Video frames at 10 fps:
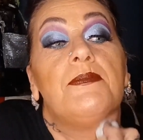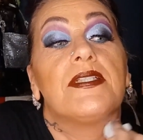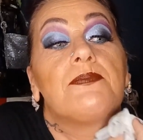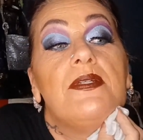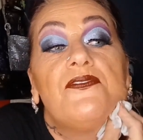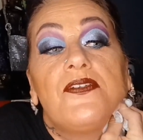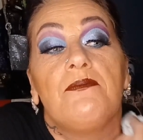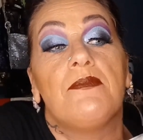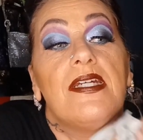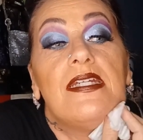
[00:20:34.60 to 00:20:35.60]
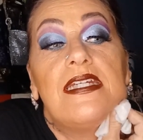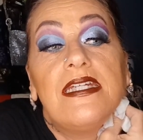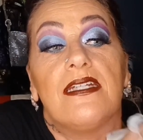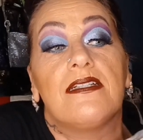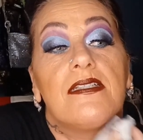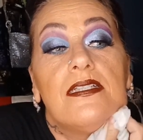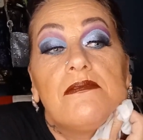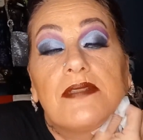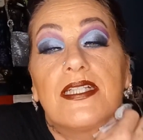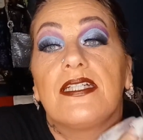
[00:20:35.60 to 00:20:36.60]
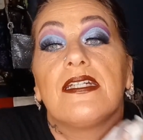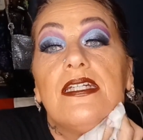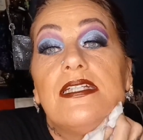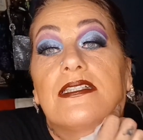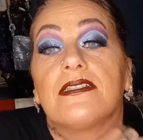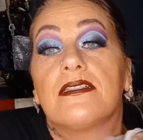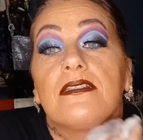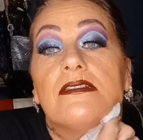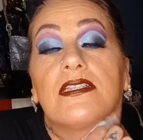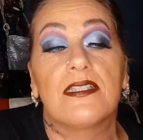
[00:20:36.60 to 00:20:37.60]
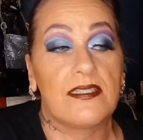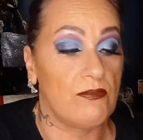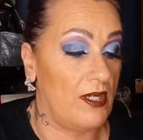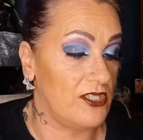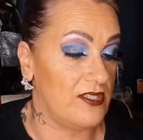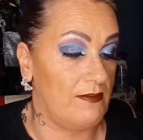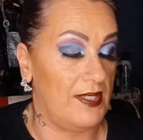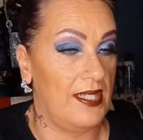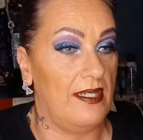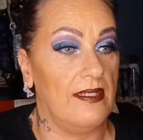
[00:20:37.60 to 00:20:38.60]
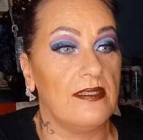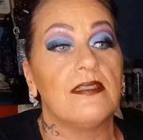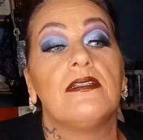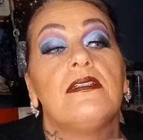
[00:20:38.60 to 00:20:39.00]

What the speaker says: Must be from my hand. When I did a hand, the swatches on my hand.